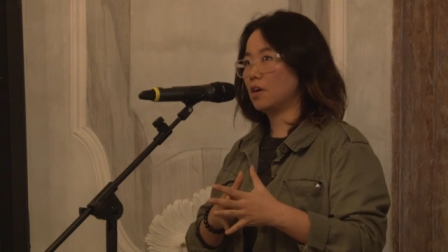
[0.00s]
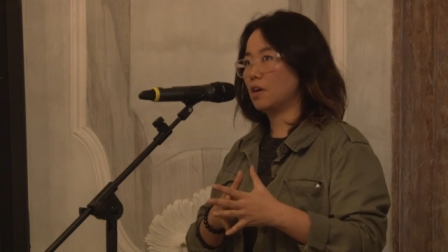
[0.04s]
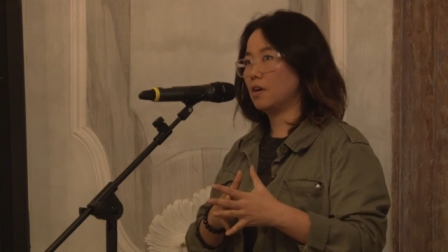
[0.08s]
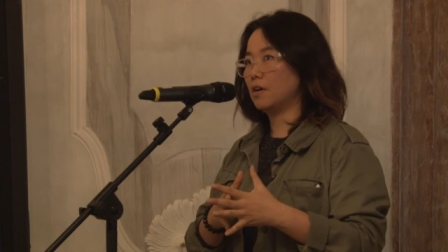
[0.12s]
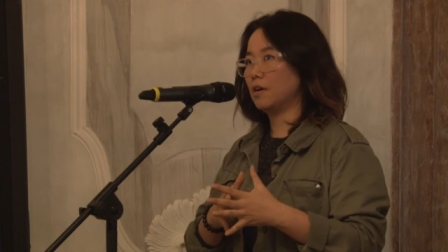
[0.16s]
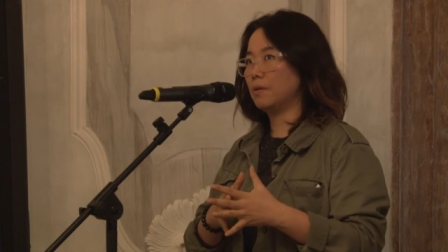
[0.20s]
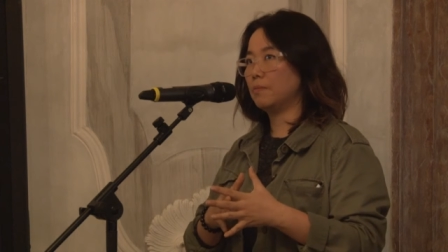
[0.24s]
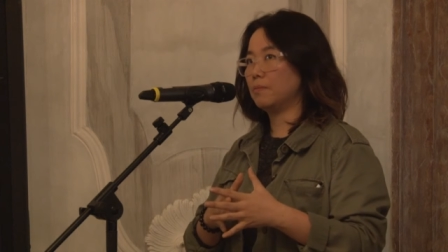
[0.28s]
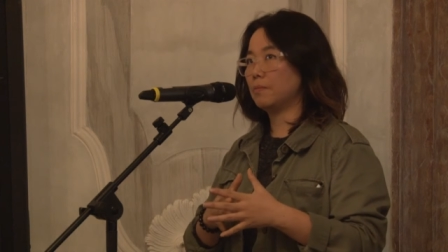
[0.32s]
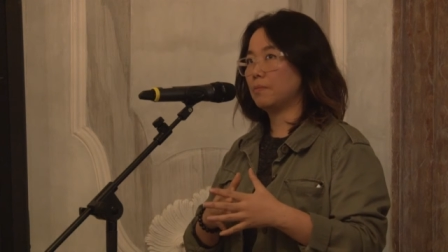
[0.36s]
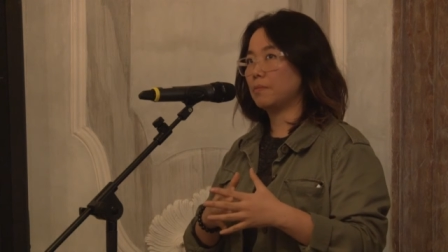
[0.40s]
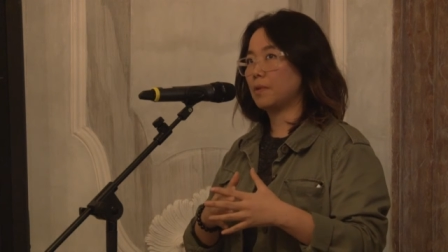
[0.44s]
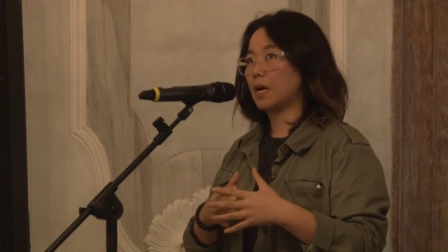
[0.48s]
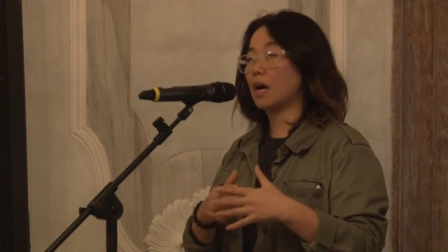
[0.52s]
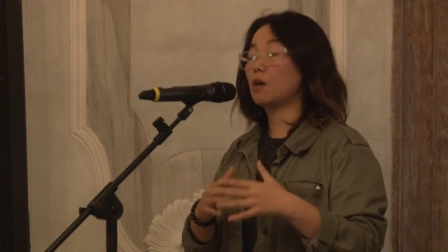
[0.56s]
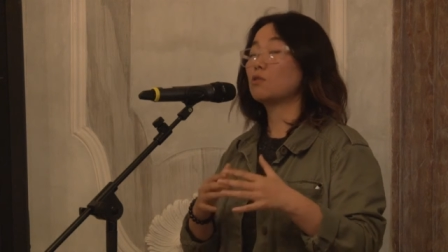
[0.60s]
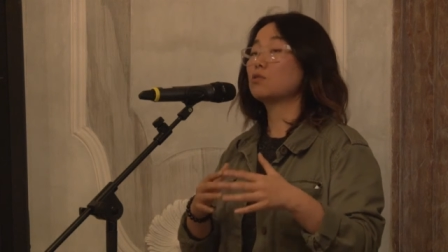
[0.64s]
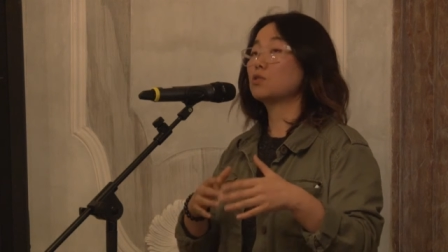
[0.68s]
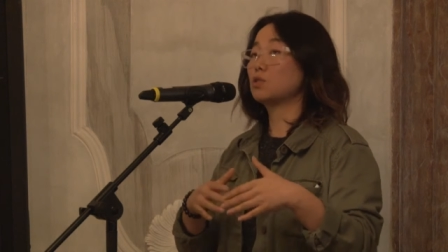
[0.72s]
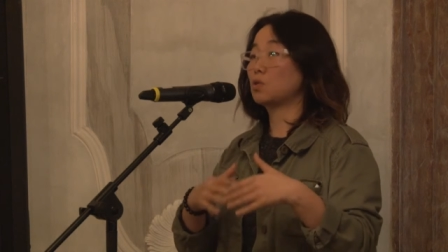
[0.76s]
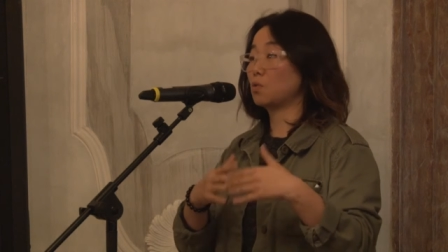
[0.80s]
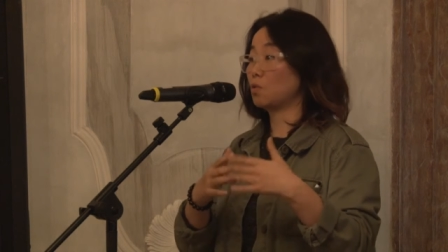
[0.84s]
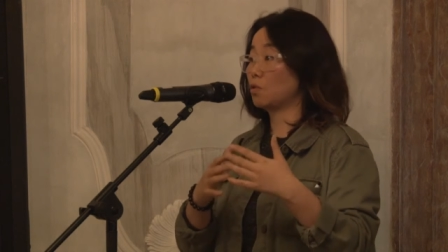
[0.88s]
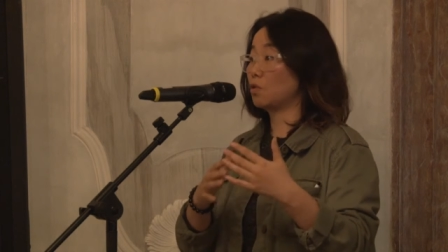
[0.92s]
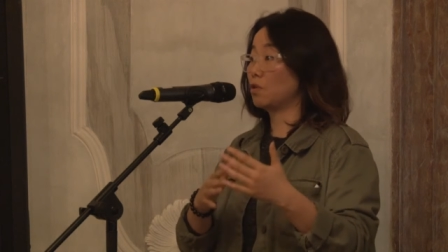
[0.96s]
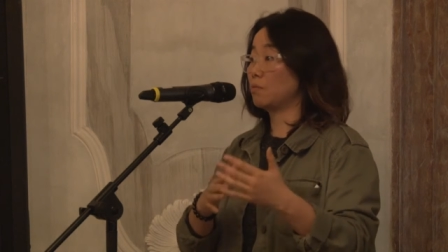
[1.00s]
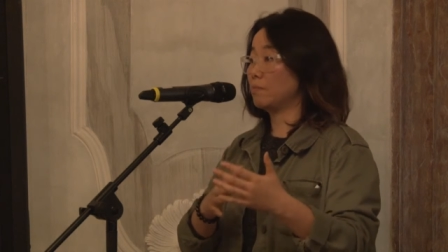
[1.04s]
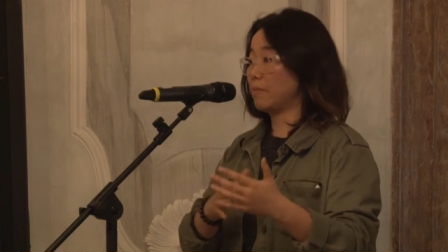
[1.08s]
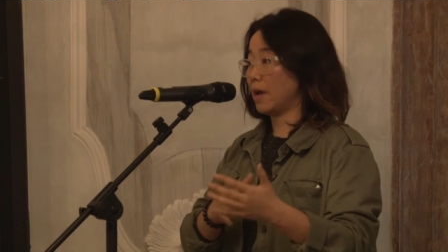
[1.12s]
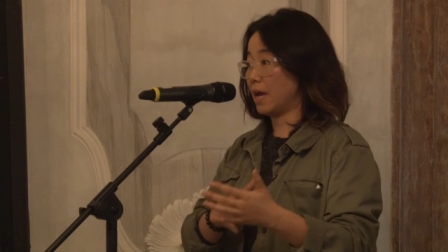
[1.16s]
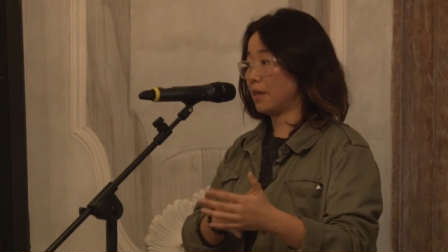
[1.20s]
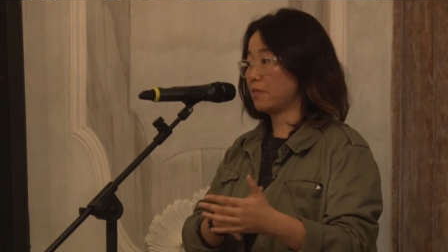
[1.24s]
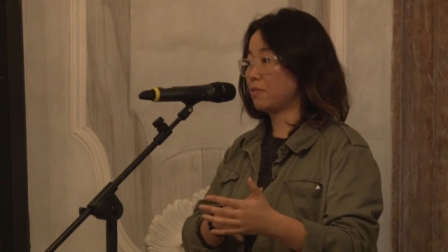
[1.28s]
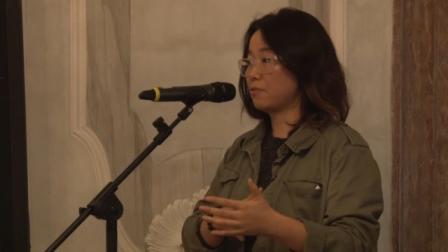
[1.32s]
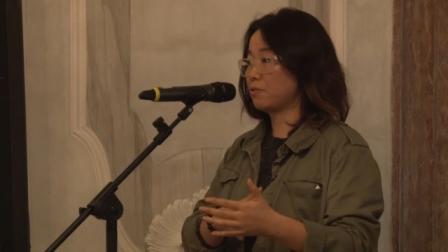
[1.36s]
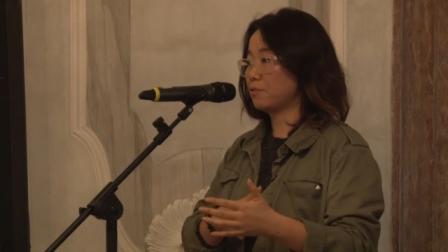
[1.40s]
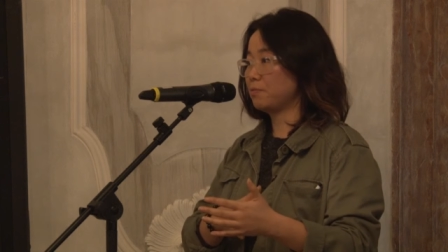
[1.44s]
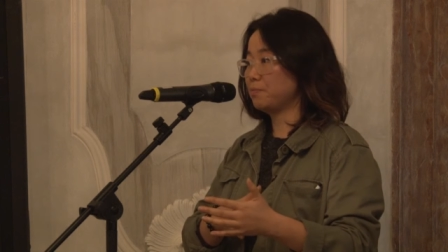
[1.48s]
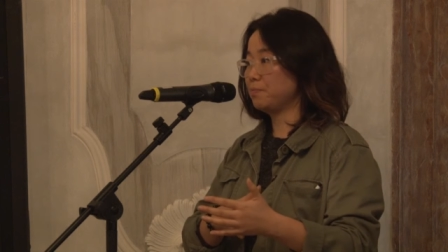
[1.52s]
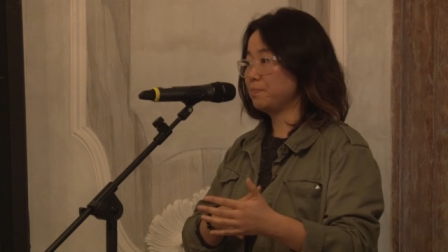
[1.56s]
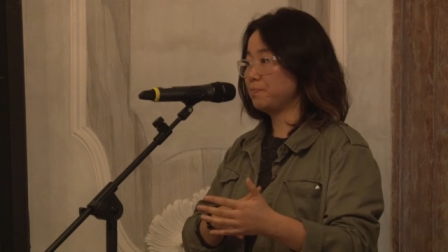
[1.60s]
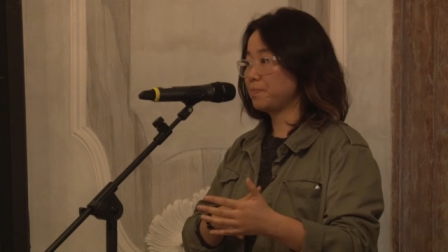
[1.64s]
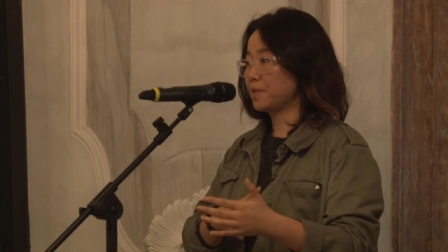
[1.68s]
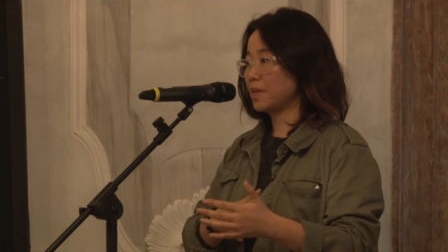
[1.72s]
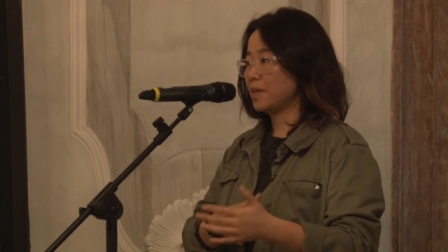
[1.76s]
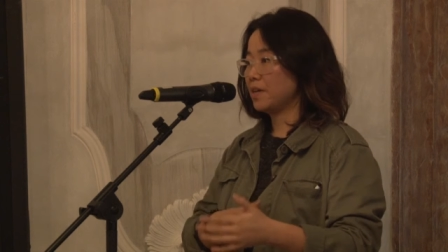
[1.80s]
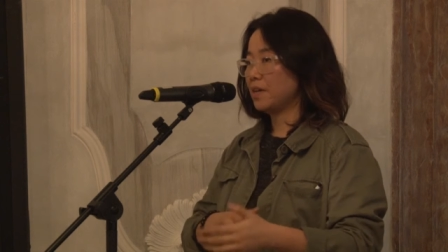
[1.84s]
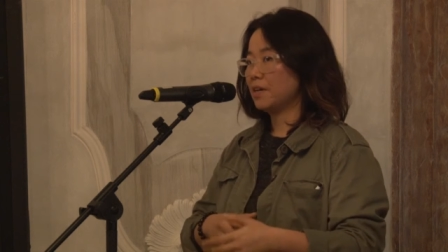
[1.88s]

um, outdoor bathroom,